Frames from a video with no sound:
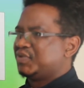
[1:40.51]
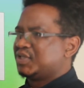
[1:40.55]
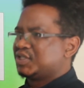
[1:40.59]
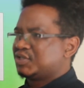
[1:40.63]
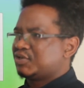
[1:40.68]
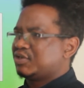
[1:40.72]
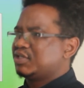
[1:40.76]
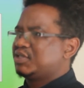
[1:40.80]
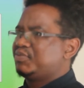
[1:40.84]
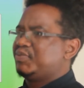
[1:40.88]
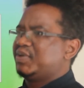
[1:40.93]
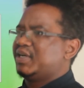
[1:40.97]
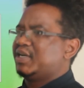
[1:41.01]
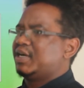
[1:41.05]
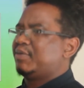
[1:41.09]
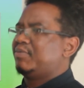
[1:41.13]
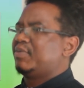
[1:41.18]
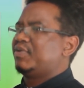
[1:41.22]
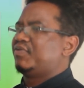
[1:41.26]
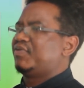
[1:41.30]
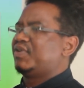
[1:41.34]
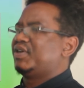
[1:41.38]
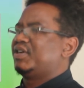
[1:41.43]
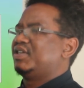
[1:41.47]
So it's become
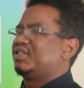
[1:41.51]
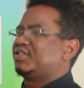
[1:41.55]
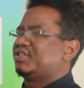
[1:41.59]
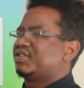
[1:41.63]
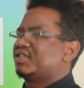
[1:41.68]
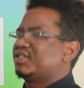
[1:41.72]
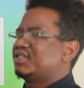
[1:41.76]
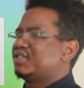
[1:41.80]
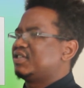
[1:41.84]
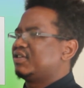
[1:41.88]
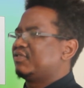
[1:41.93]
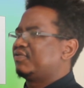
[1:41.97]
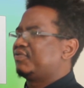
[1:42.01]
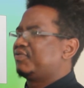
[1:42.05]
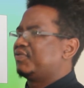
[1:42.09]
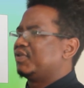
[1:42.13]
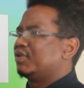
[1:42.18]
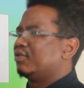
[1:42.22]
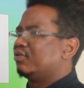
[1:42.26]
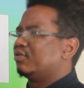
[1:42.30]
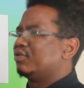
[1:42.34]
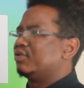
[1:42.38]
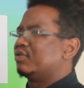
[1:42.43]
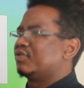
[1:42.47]
a very interesting
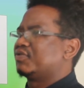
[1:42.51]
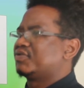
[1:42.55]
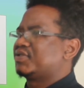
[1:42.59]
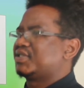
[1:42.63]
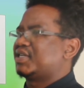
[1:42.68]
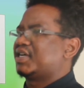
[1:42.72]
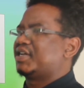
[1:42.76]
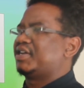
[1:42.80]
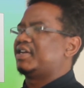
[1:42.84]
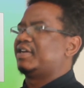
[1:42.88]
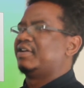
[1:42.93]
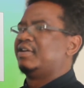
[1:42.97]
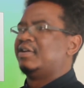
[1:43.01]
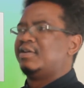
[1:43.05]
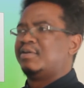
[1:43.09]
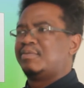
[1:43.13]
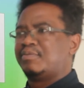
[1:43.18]
field of study.